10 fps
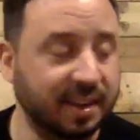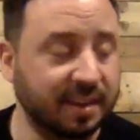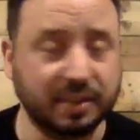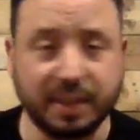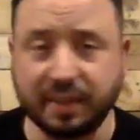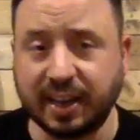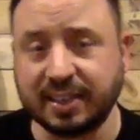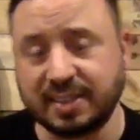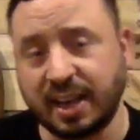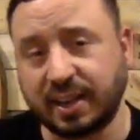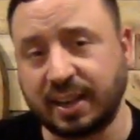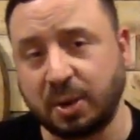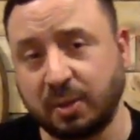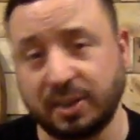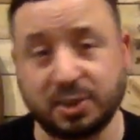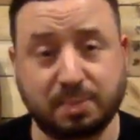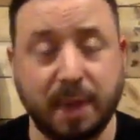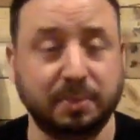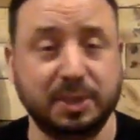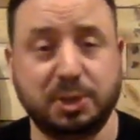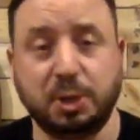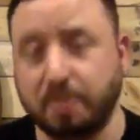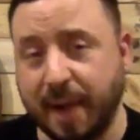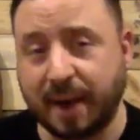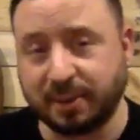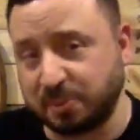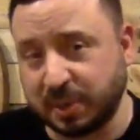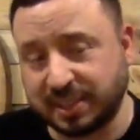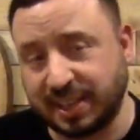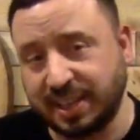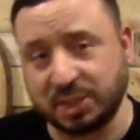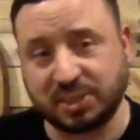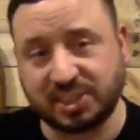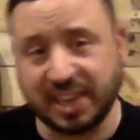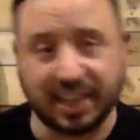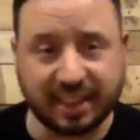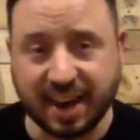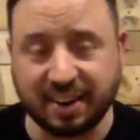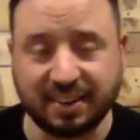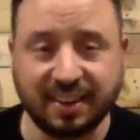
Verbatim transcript: living in Kentucky, knowing there's probably two barrels of whiskey just sitting there